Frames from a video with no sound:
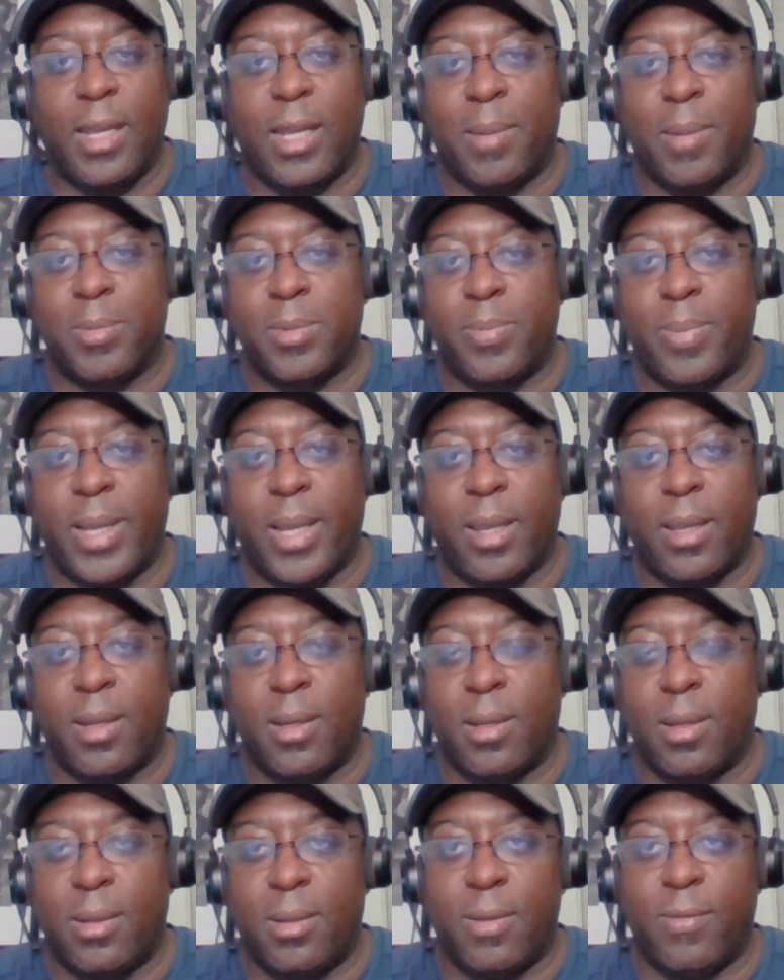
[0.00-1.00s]
comes back
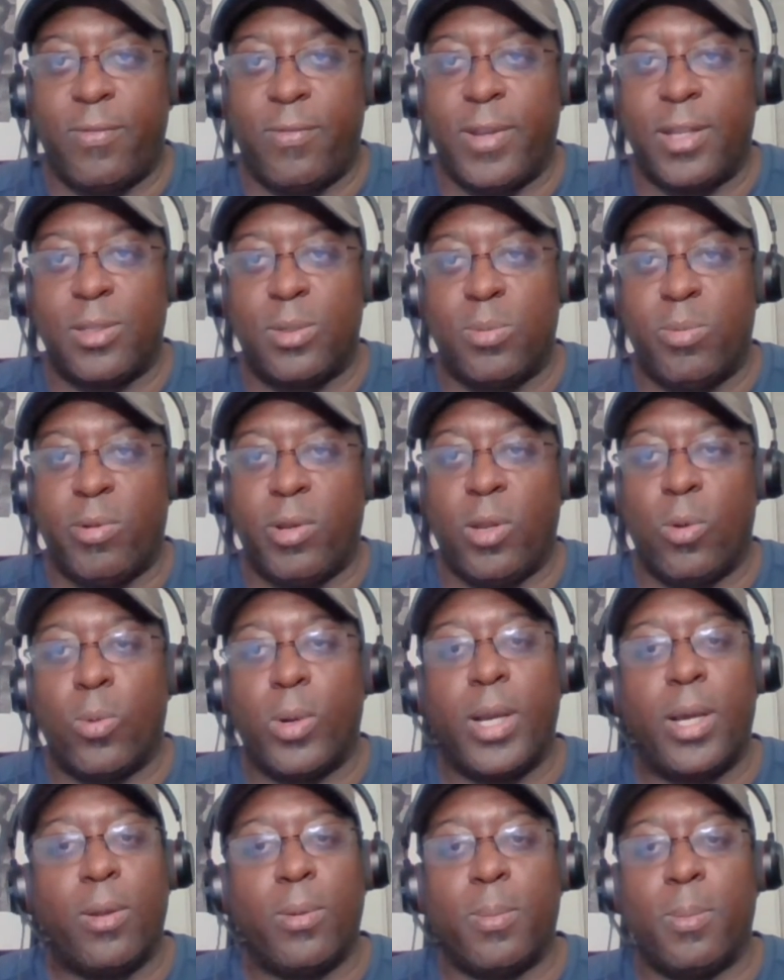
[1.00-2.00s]
and defends pretty
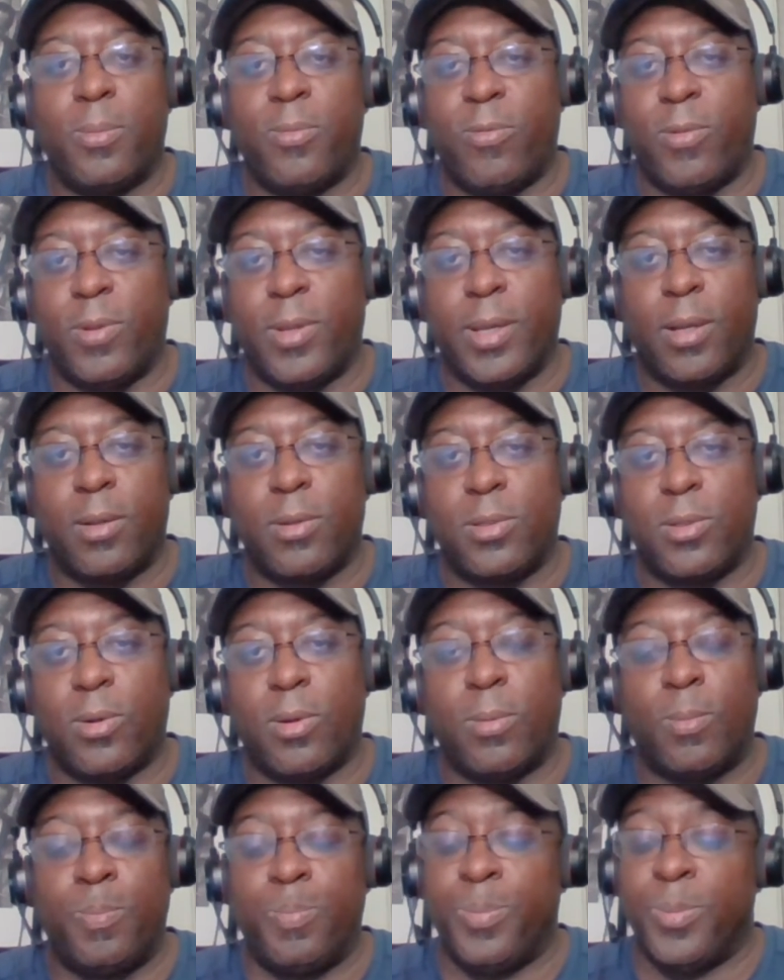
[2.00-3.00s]
well for there.
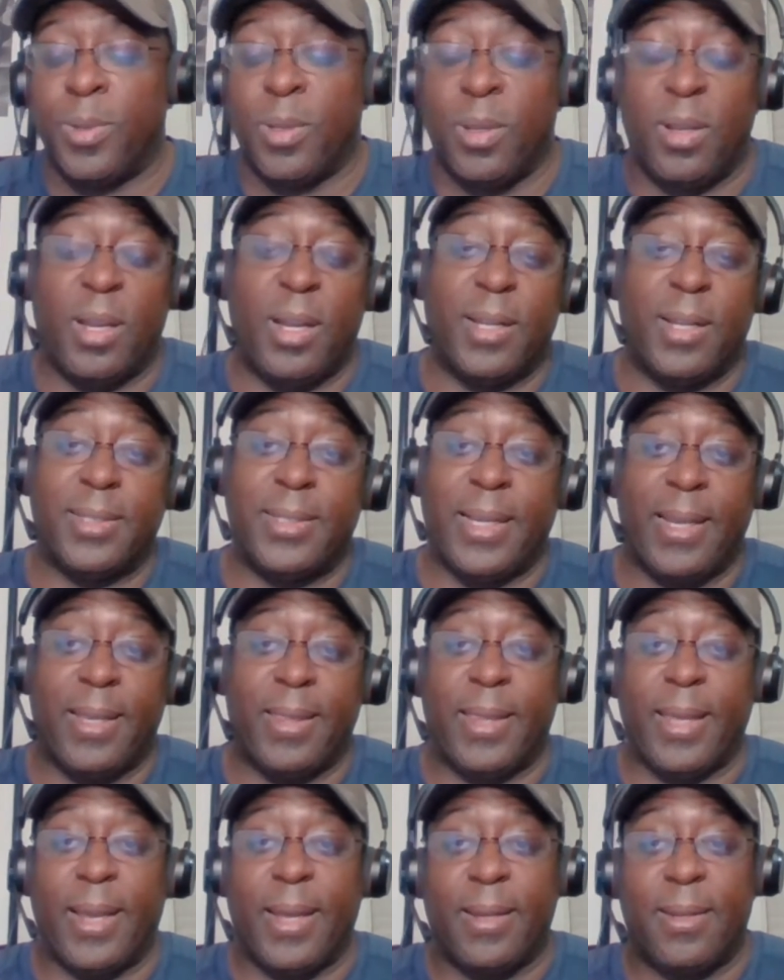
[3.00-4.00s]
So I'll take
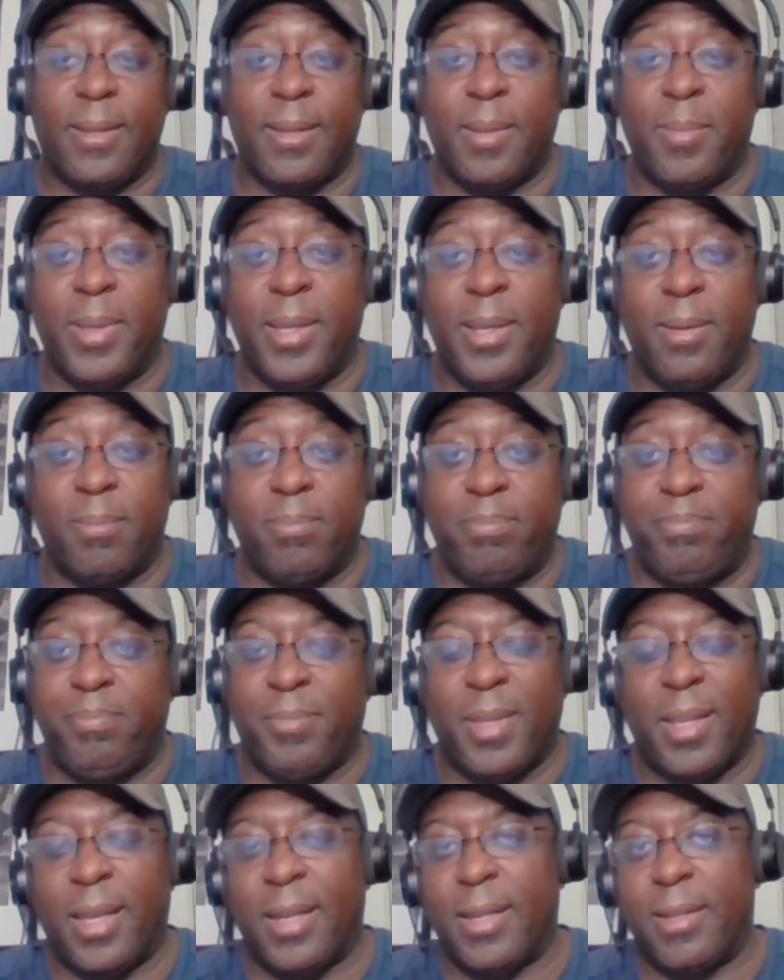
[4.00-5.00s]
that. I mean,
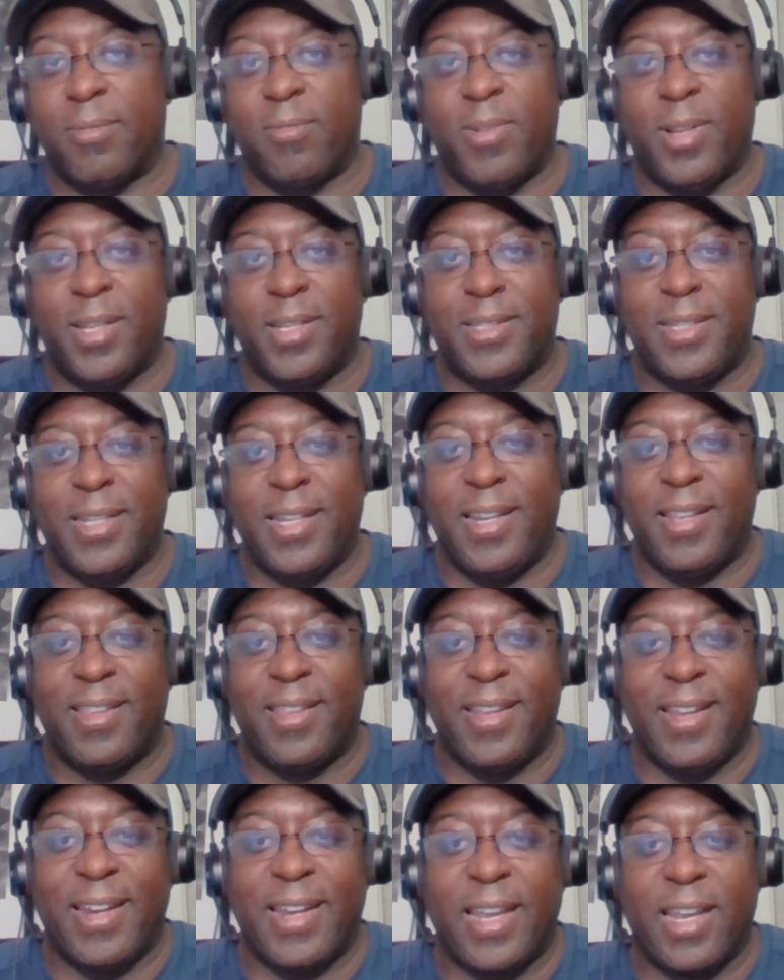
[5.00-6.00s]
I didn't really see
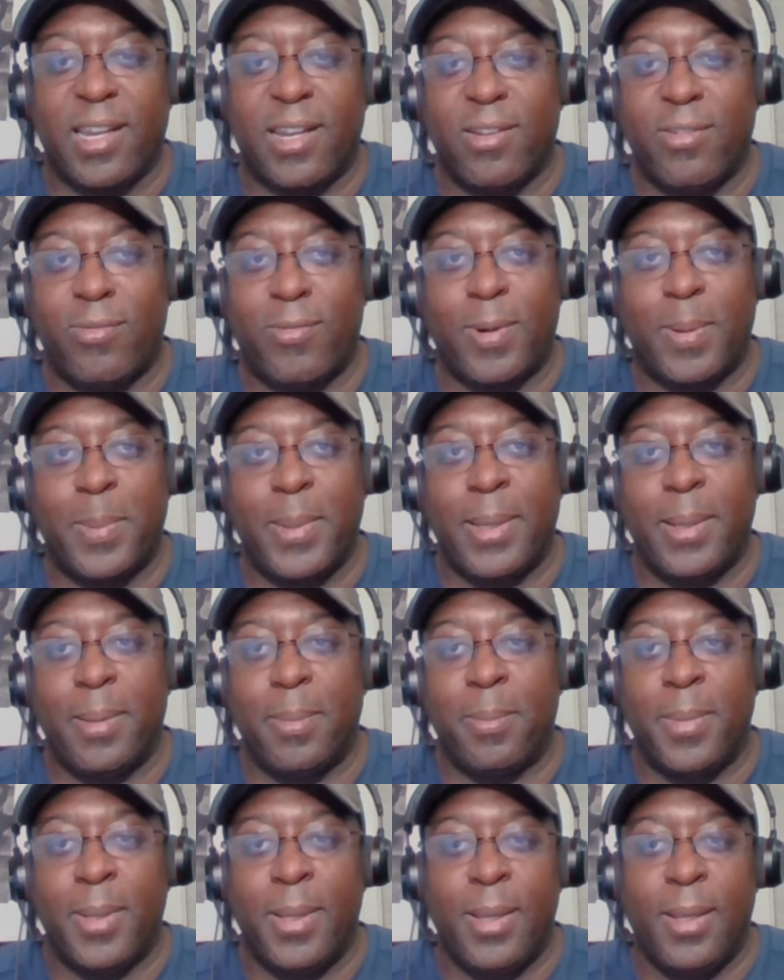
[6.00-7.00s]
anything negative from
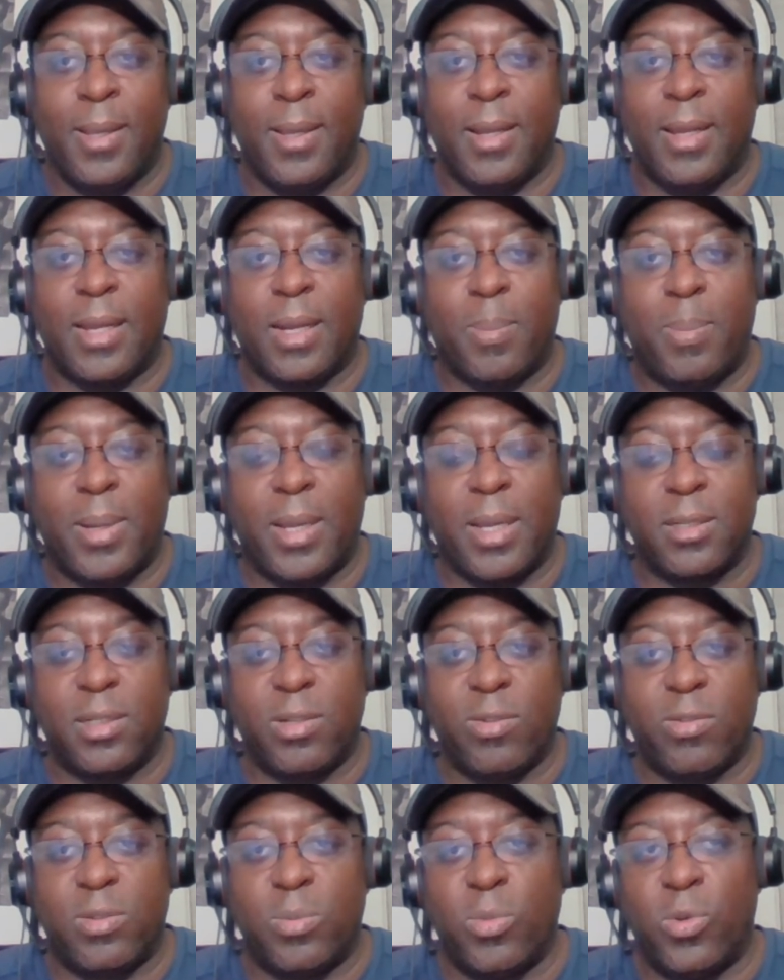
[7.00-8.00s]
him. A lot of
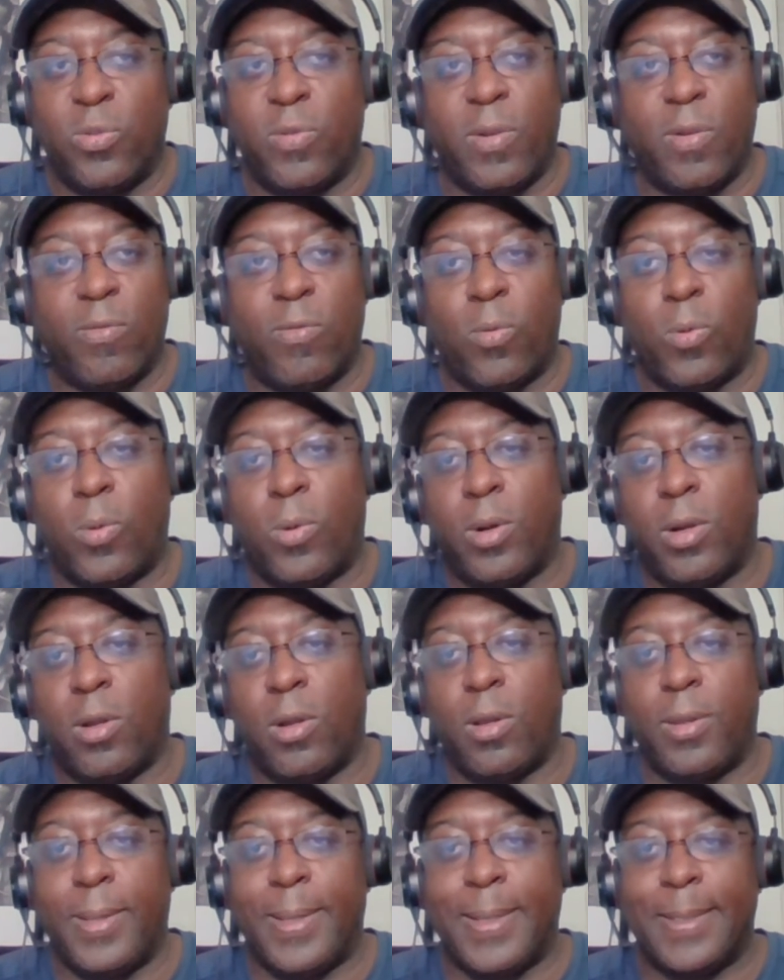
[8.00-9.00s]
positives moving forward
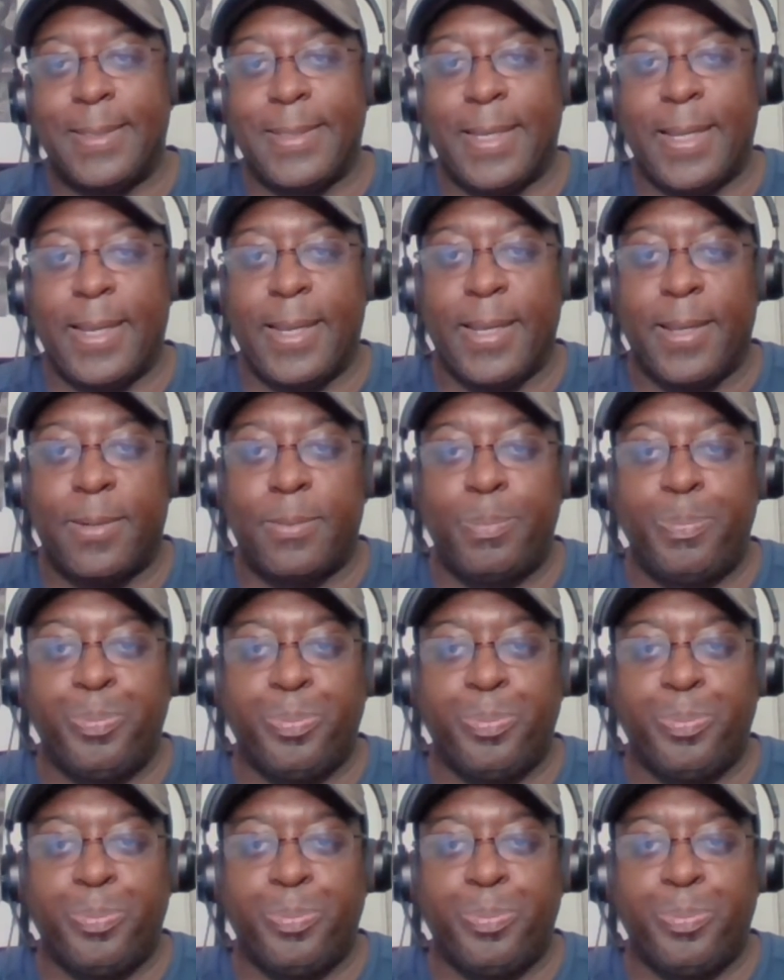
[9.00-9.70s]
on the attack.